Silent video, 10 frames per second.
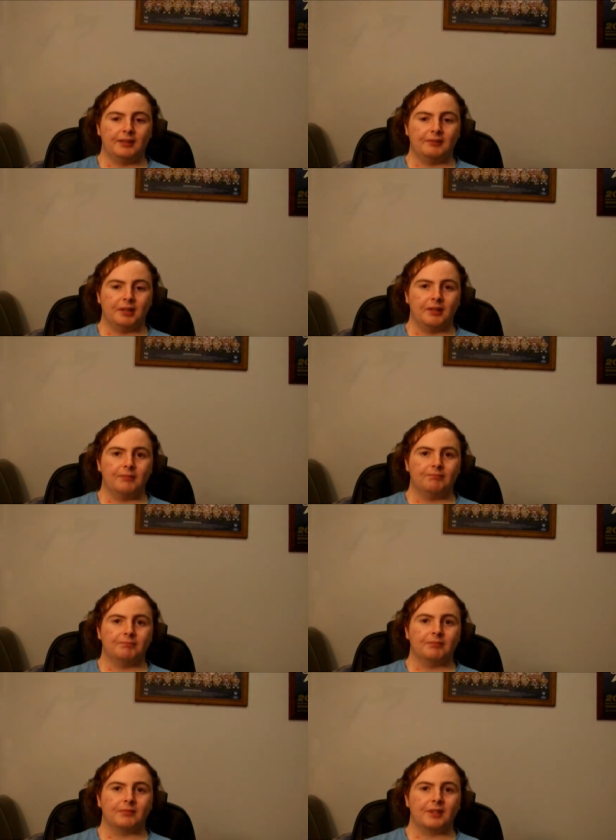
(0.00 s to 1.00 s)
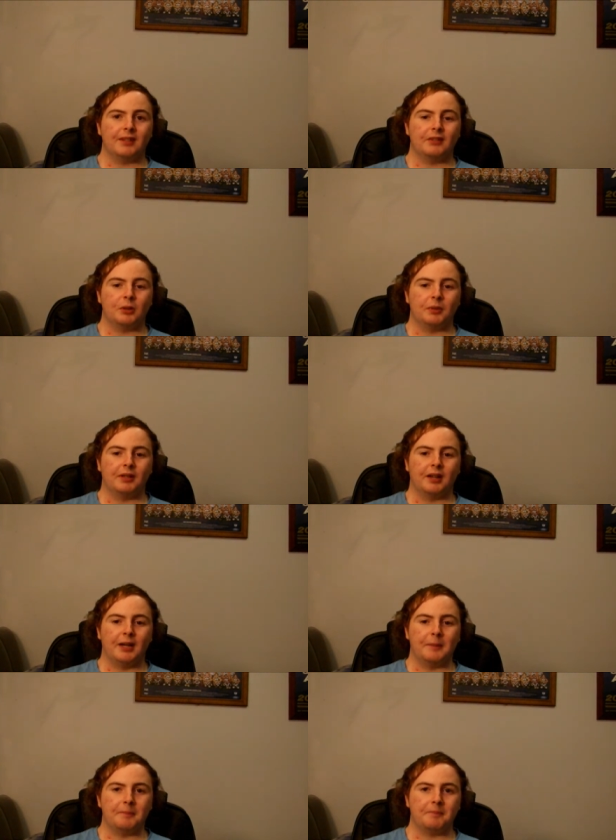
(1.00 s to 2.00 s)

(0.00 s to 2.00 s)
well, I've got a big game.